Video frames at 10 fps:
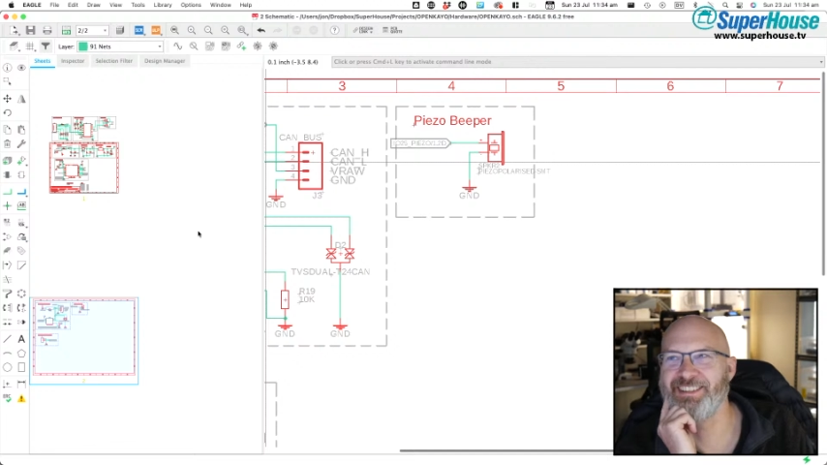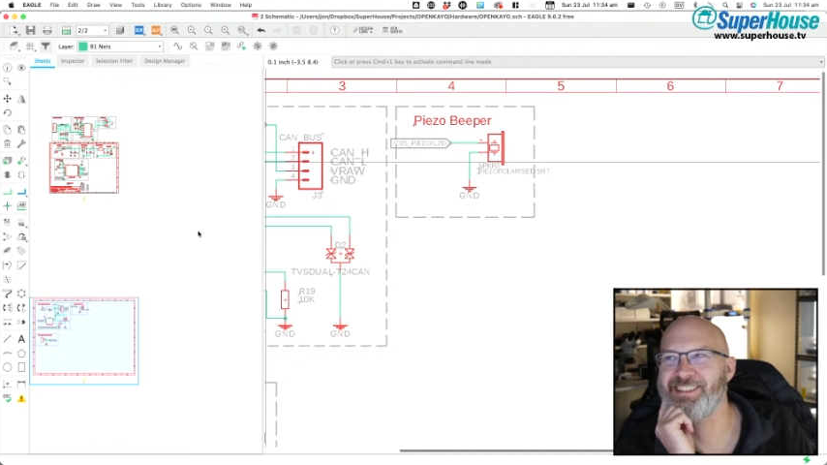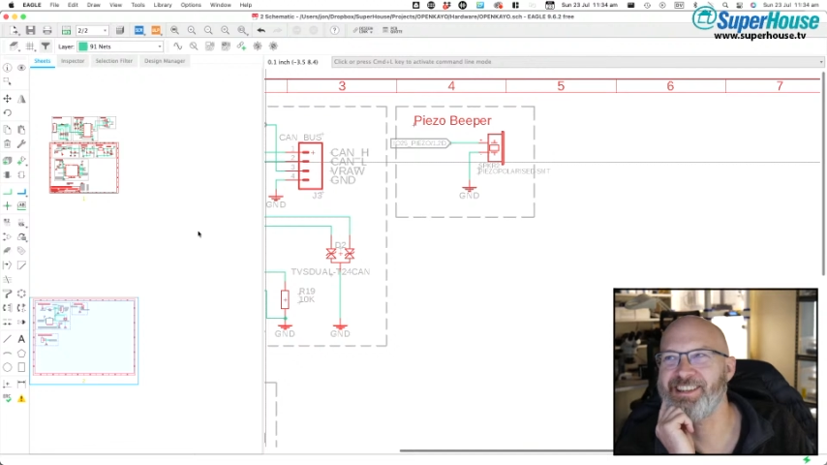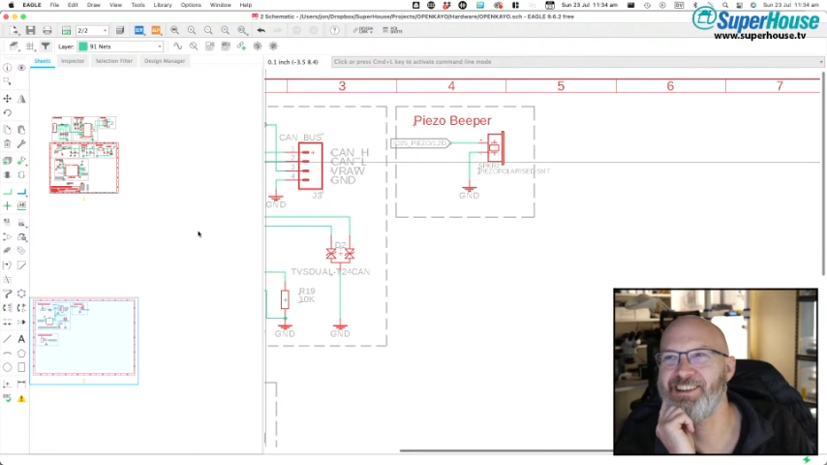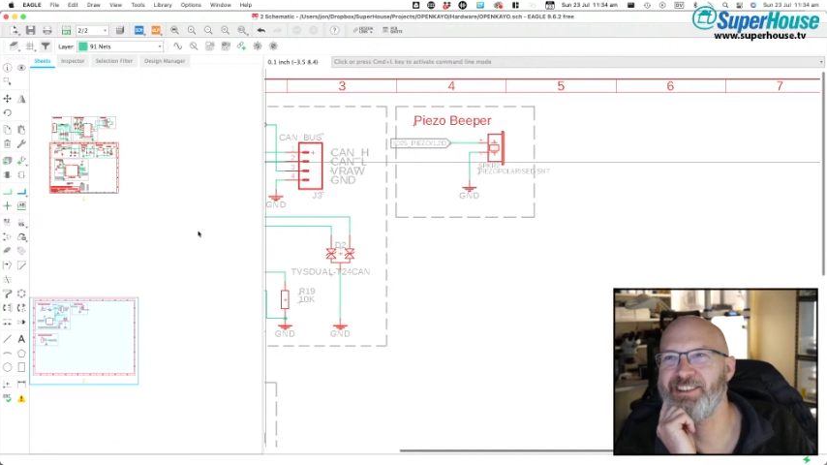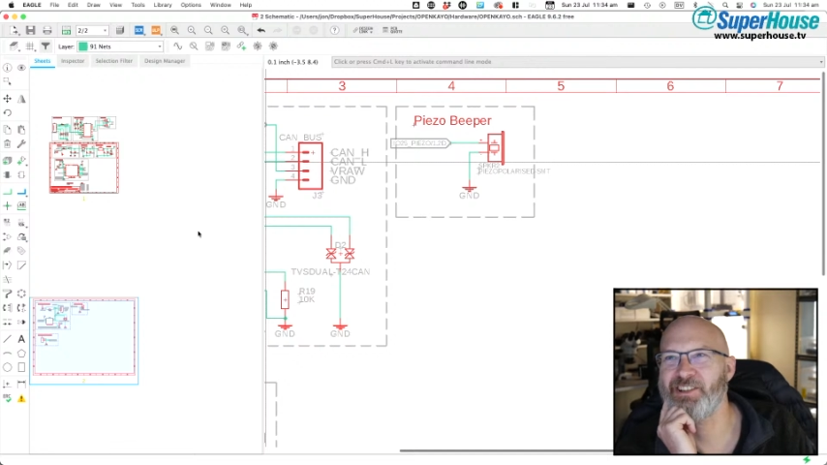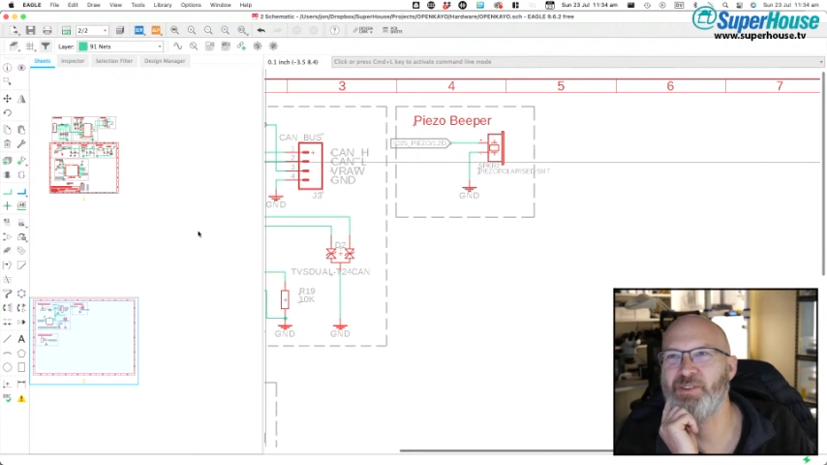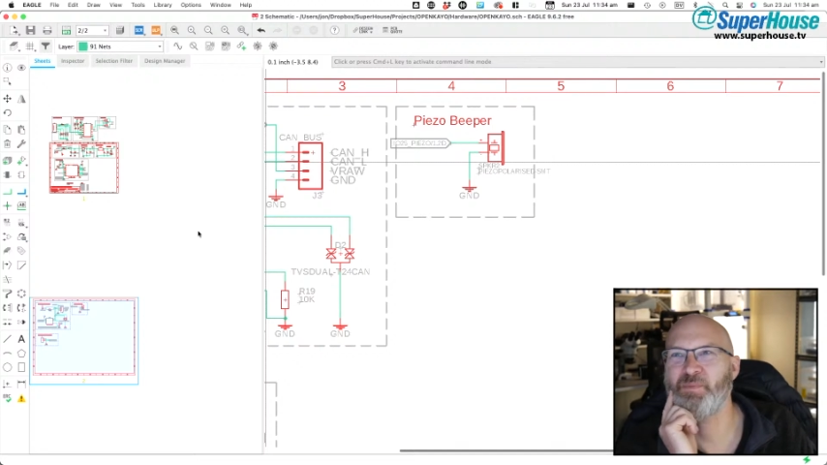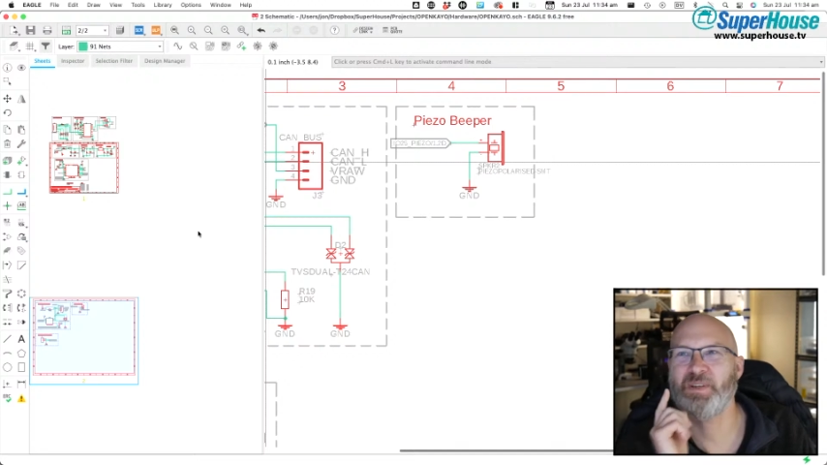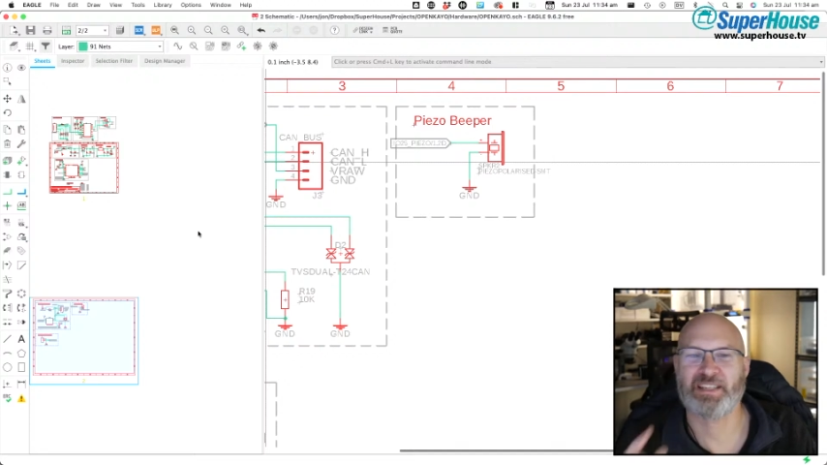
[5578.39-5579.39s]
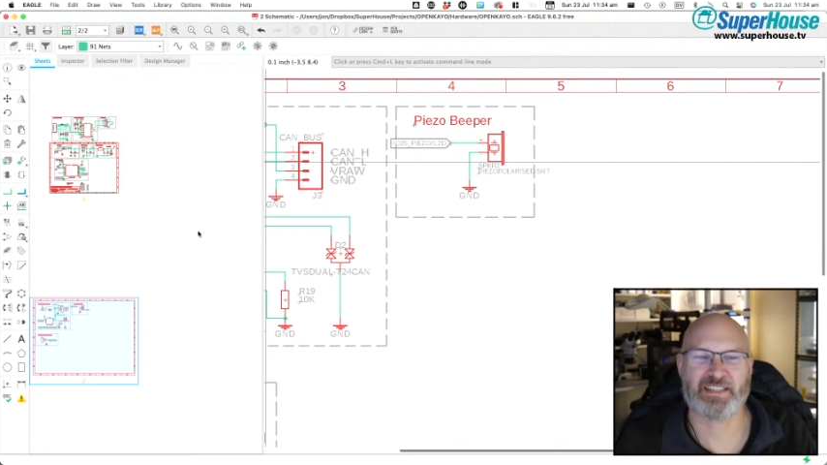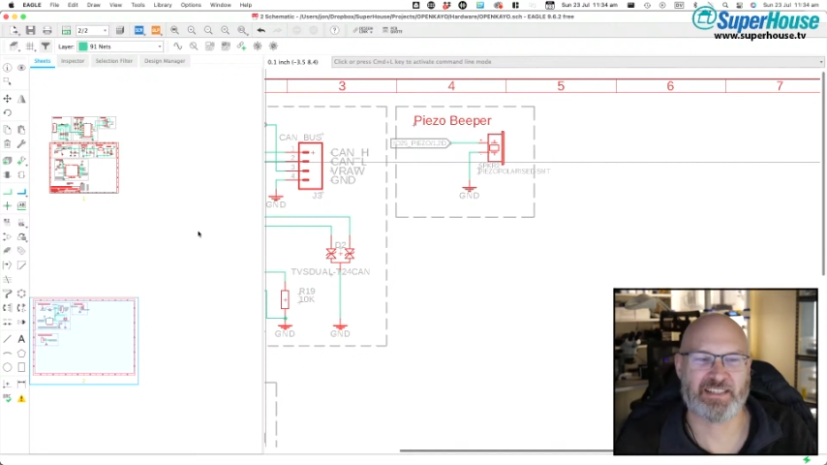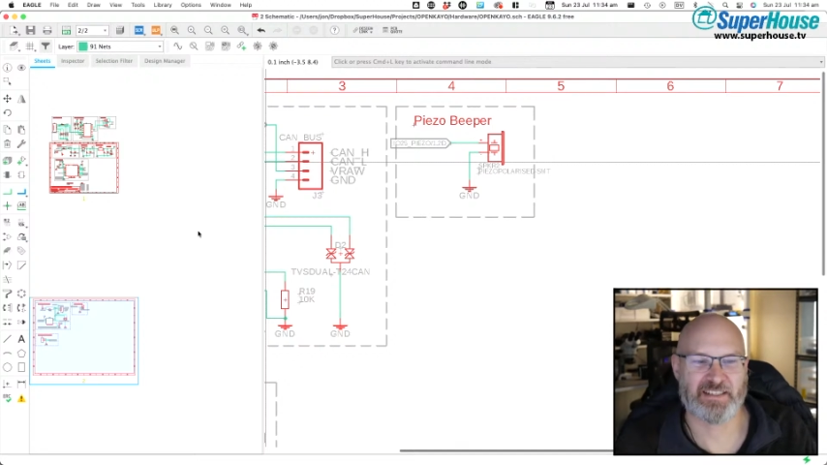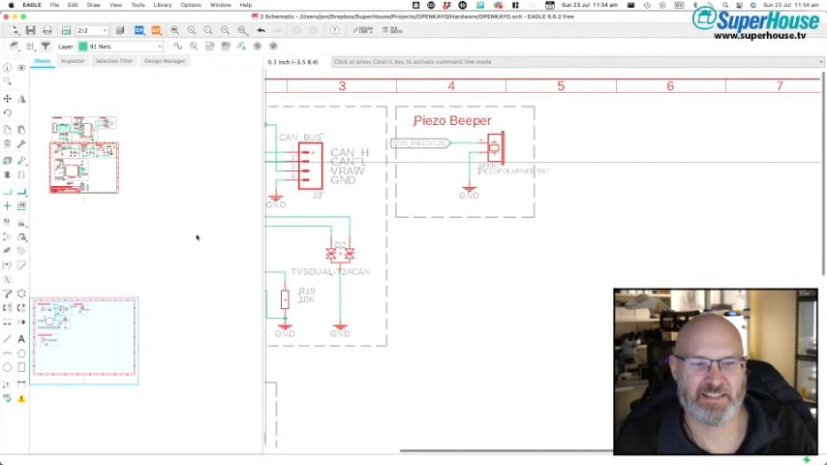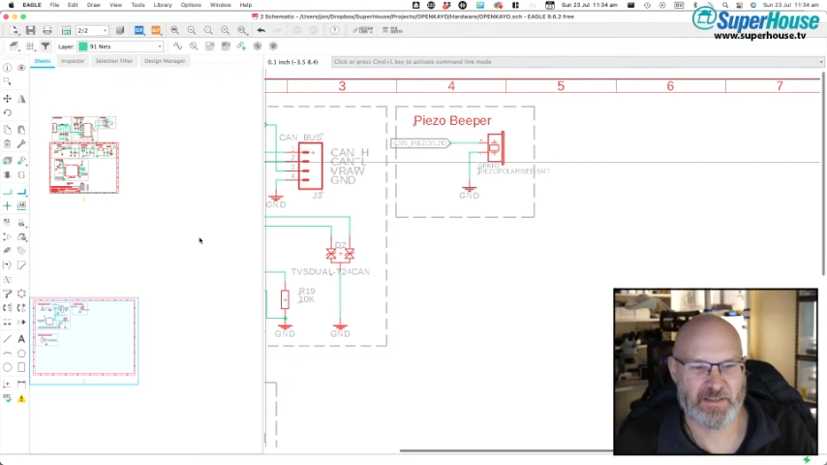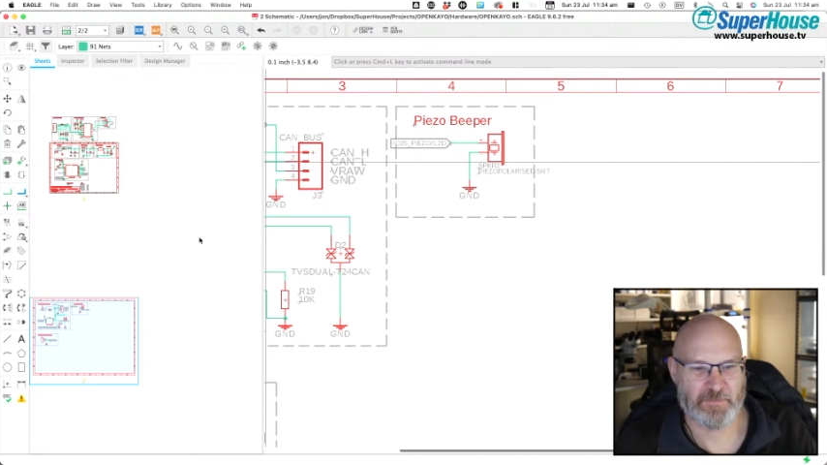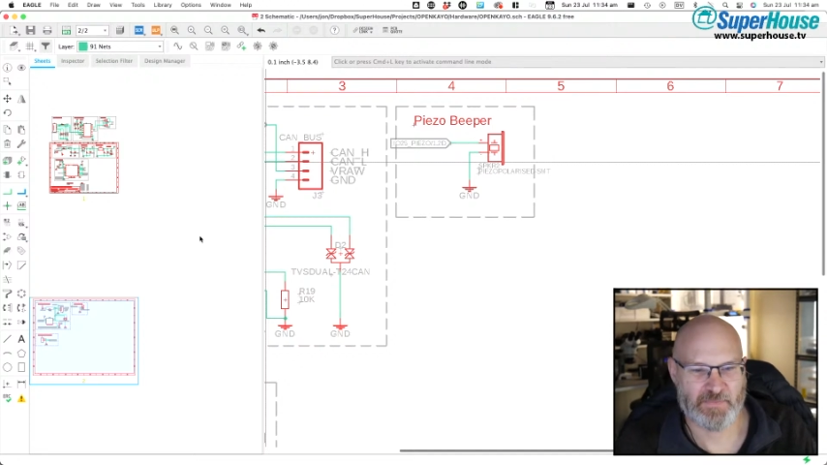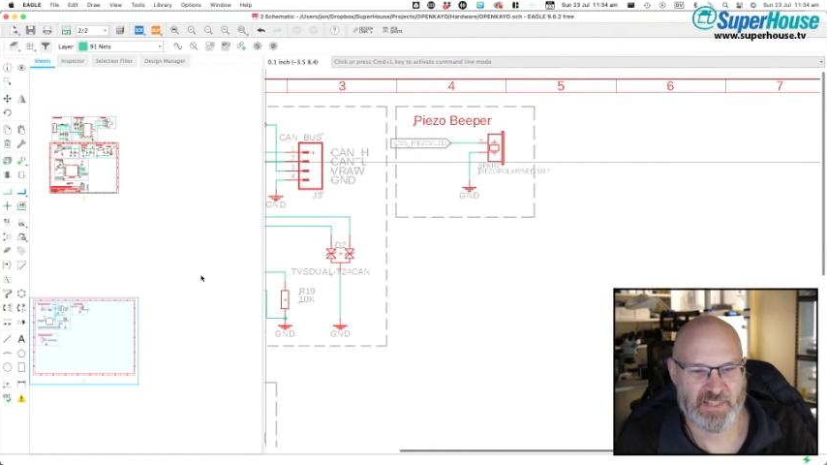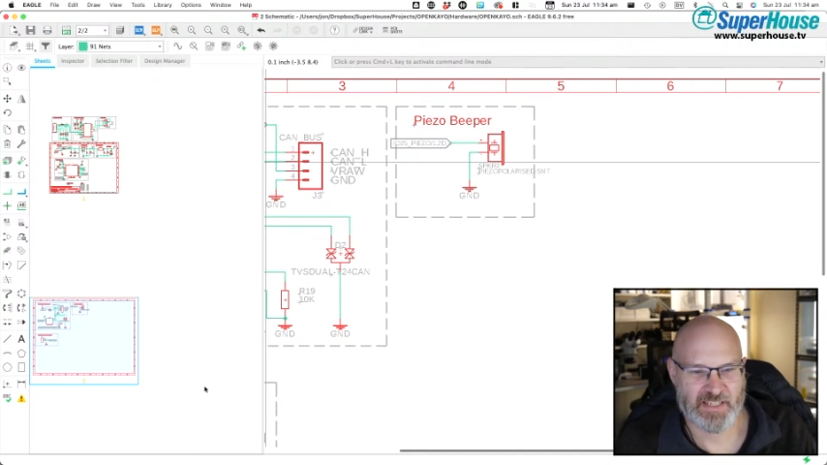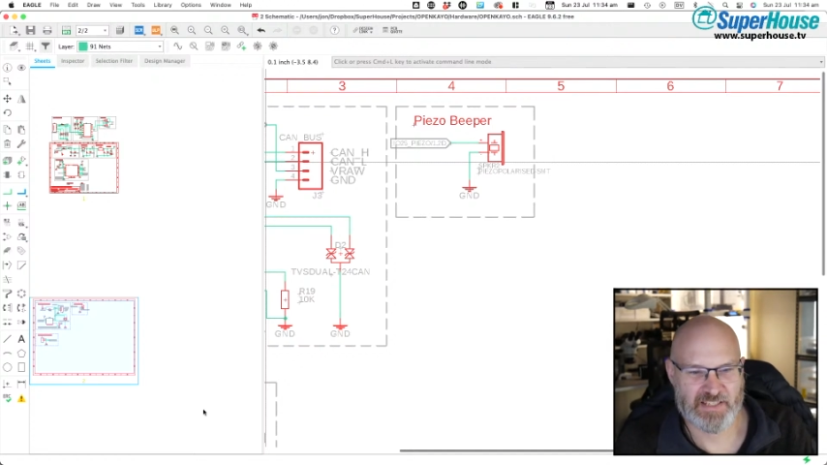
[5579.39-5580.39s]
So it could be that
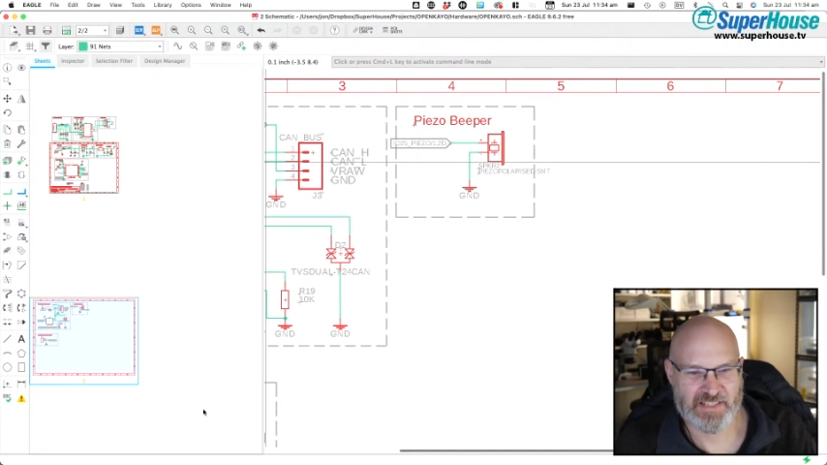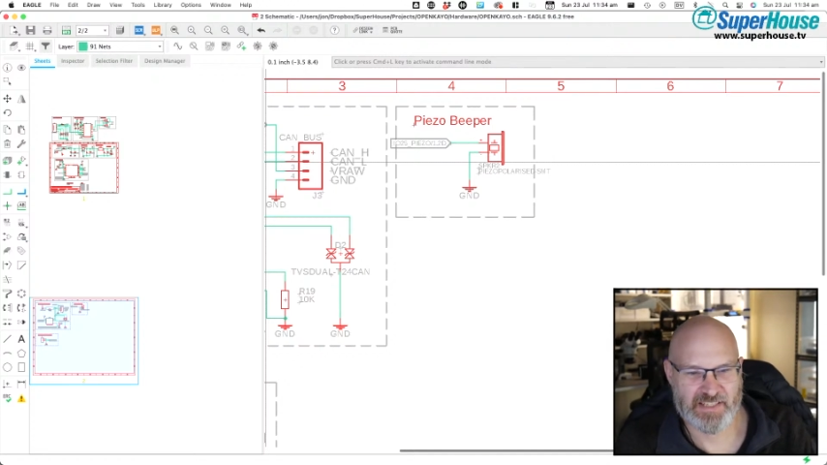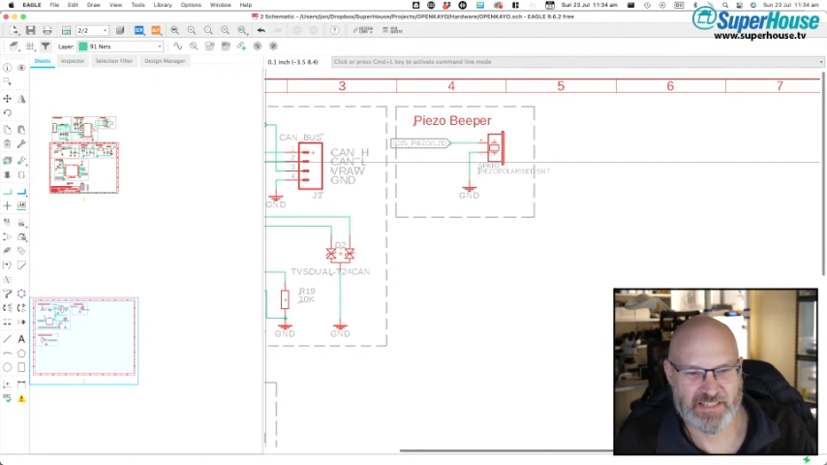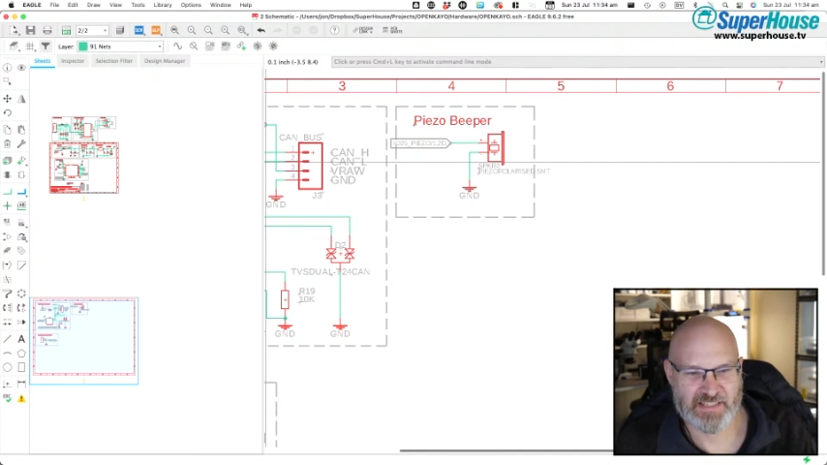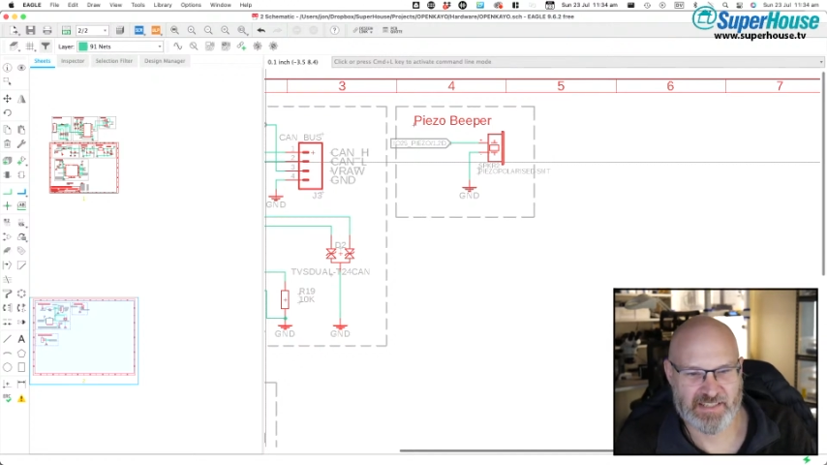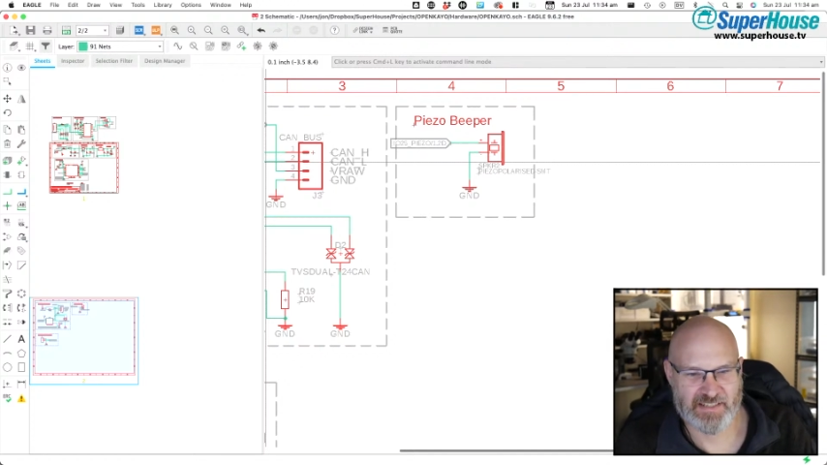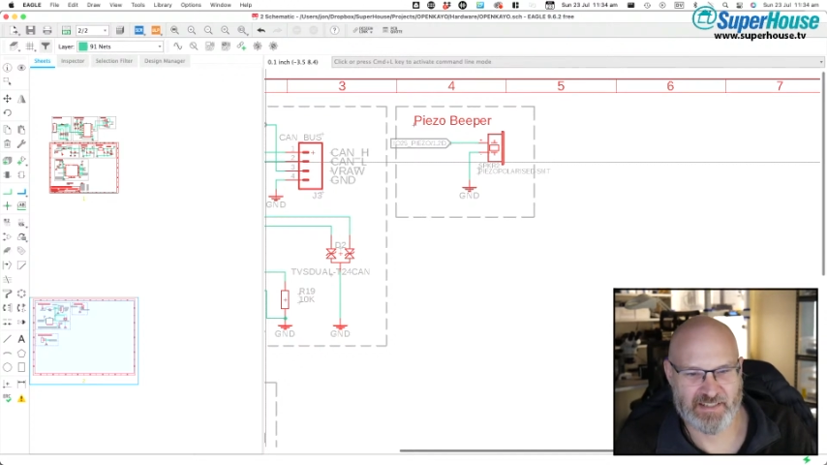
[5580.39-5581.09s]
it just thinks that